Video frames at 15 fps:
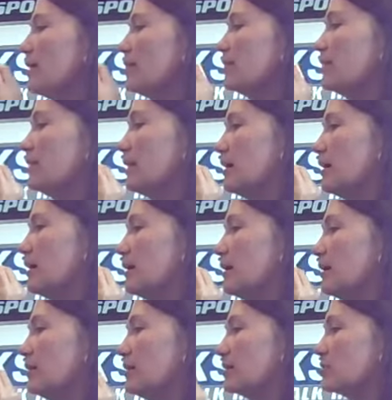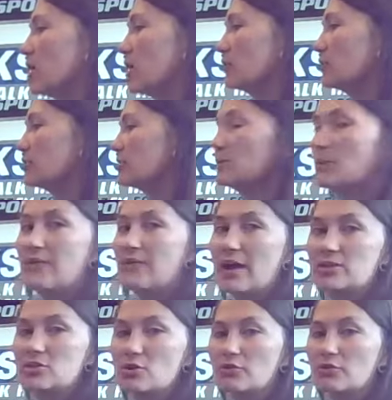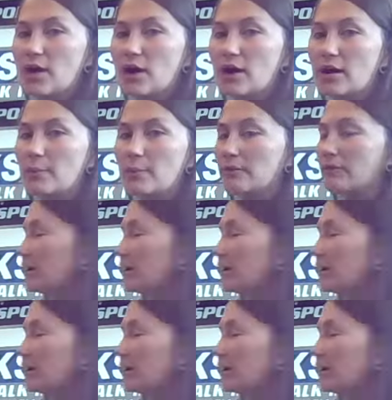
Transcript: and the tolerance that we've had so far, and we're